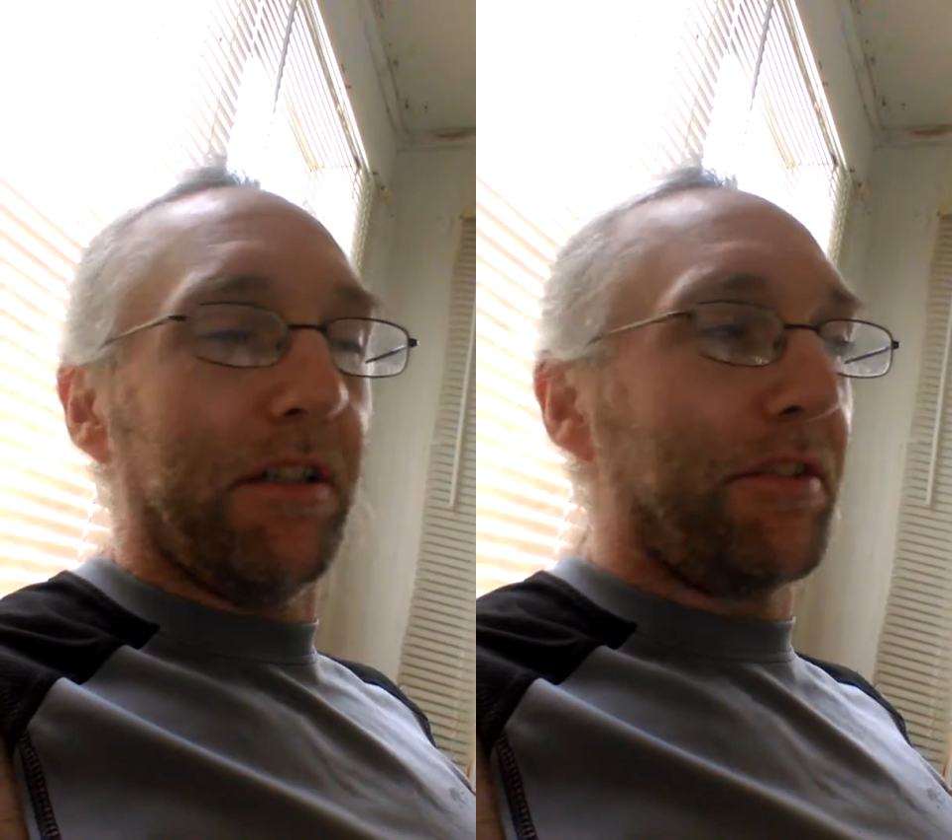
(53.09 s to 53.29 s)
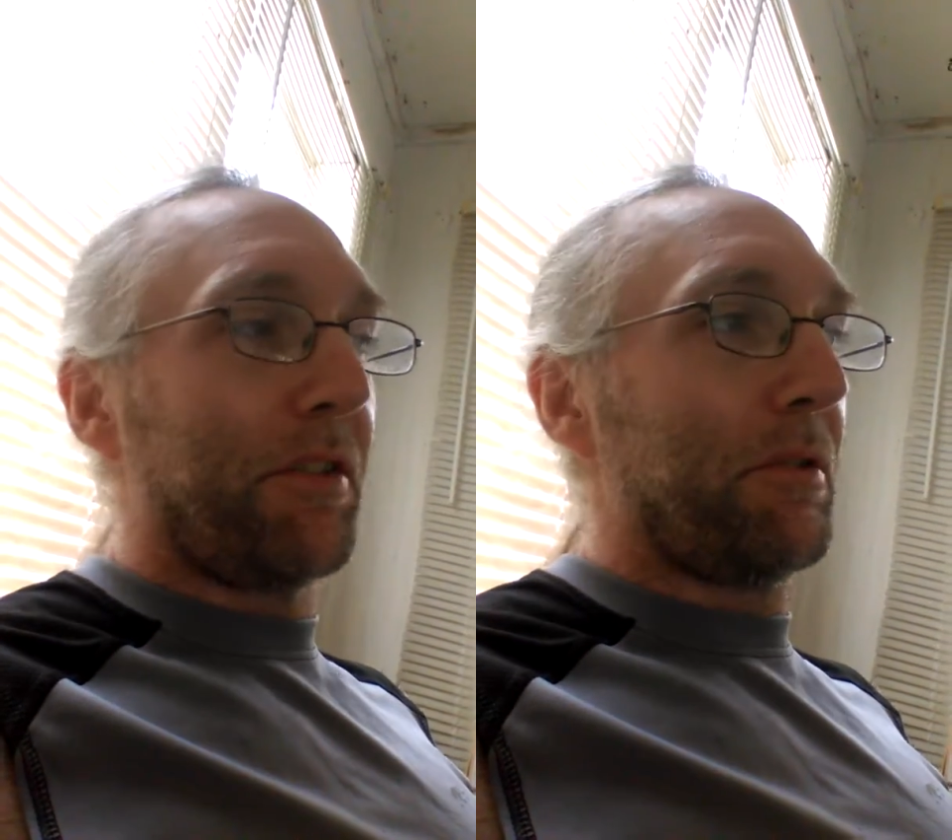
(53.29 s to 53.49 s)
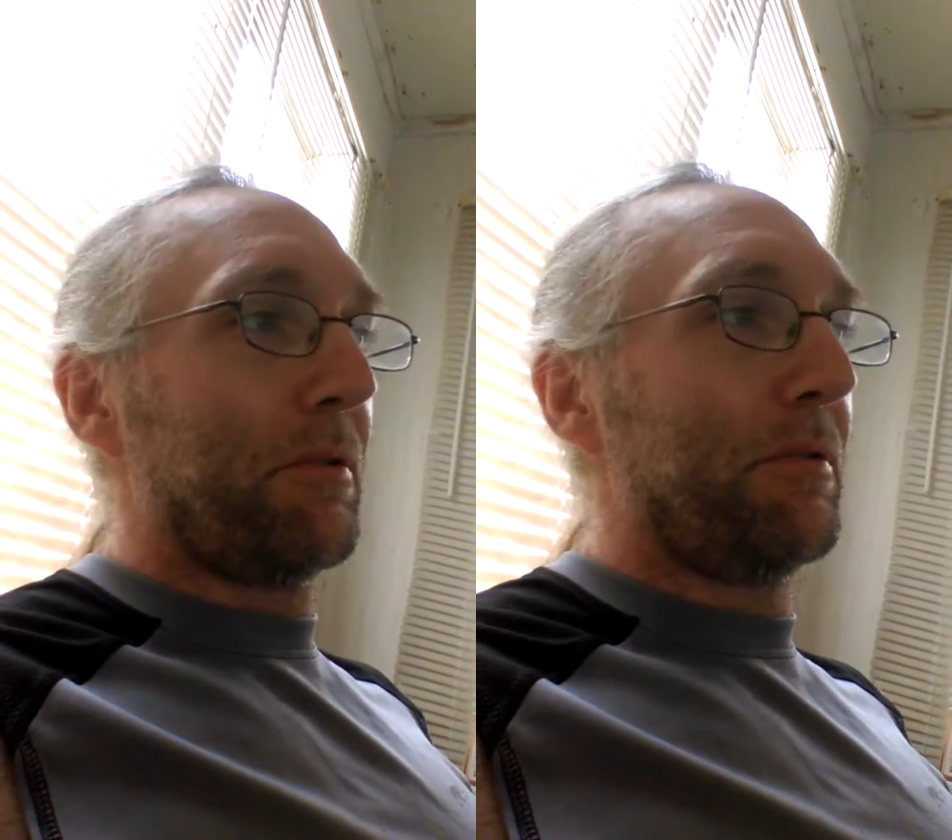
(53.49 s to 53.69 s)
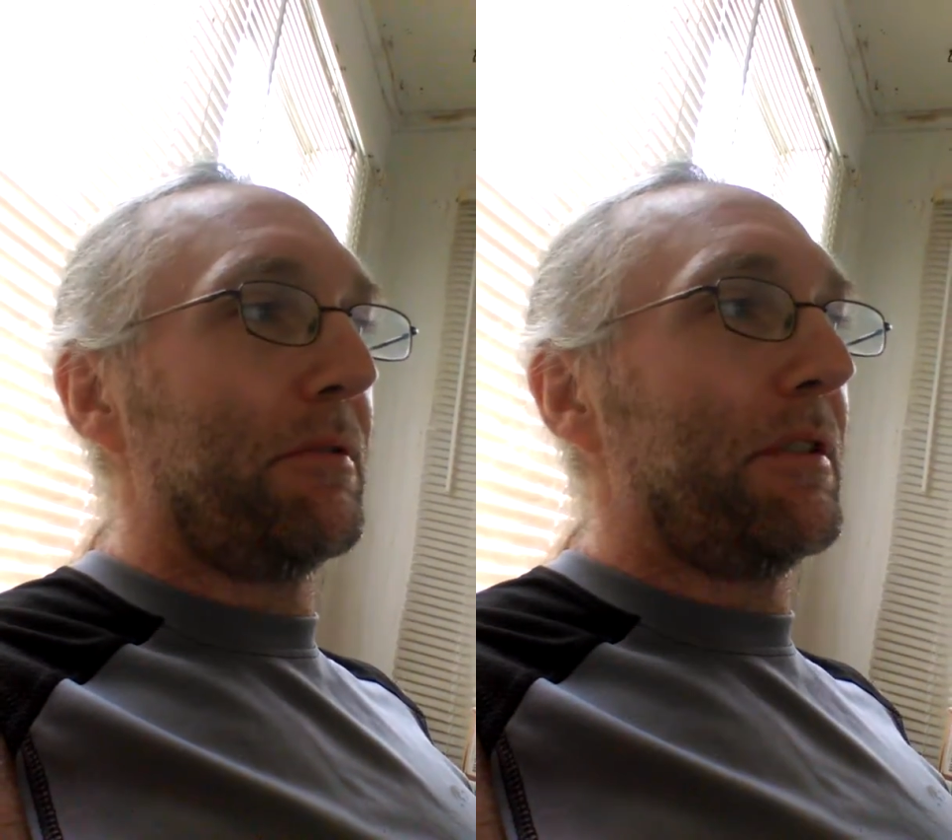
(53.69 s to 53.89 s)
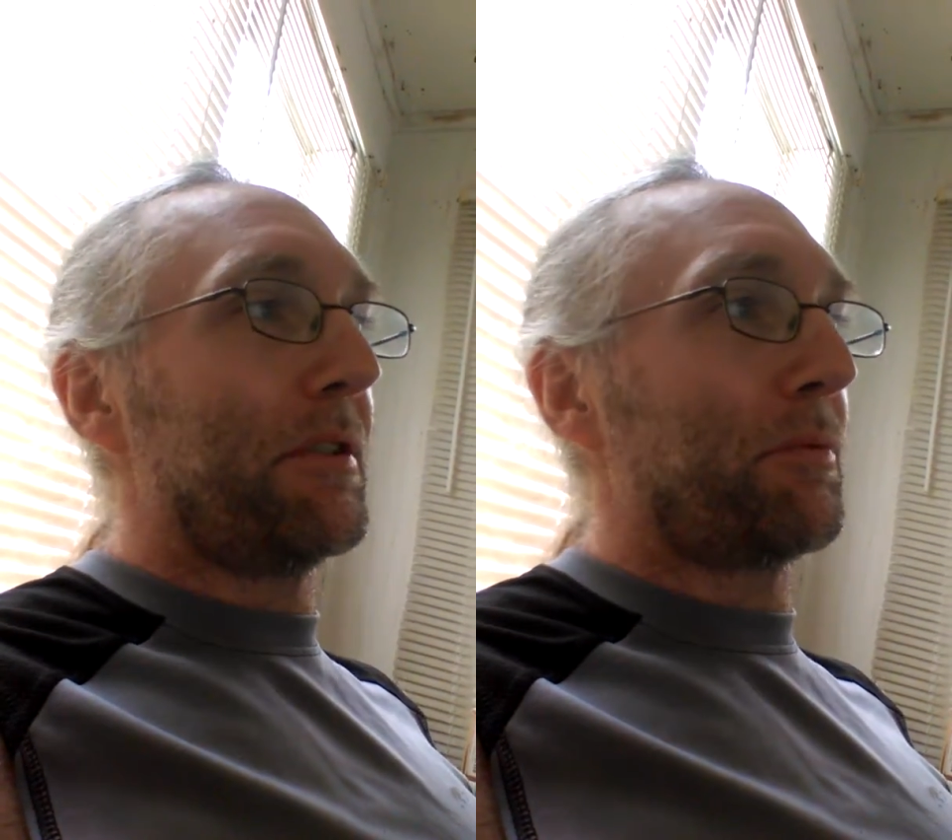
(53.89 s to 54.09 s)
So,
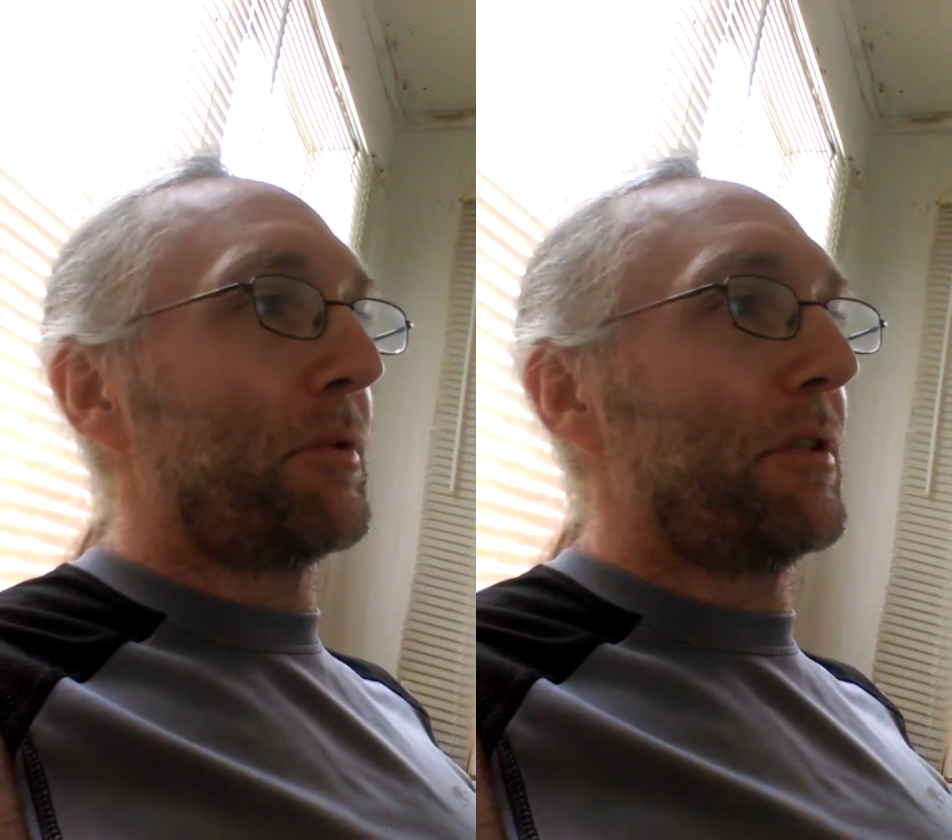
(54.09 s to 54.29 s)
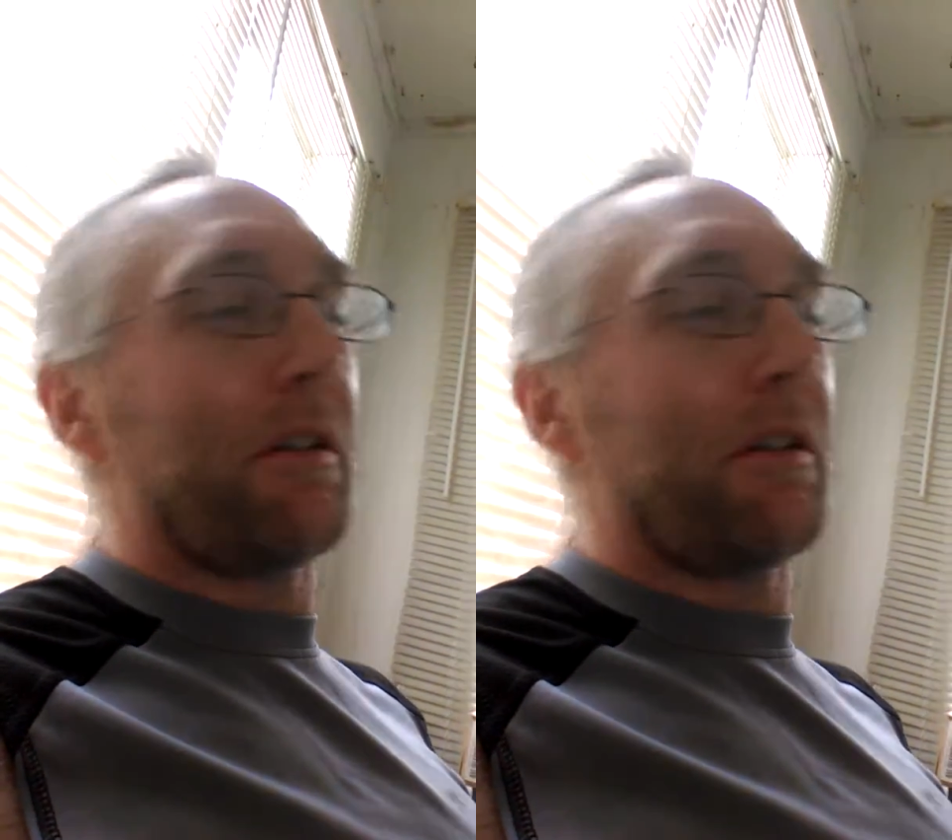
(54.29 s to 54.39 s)
as we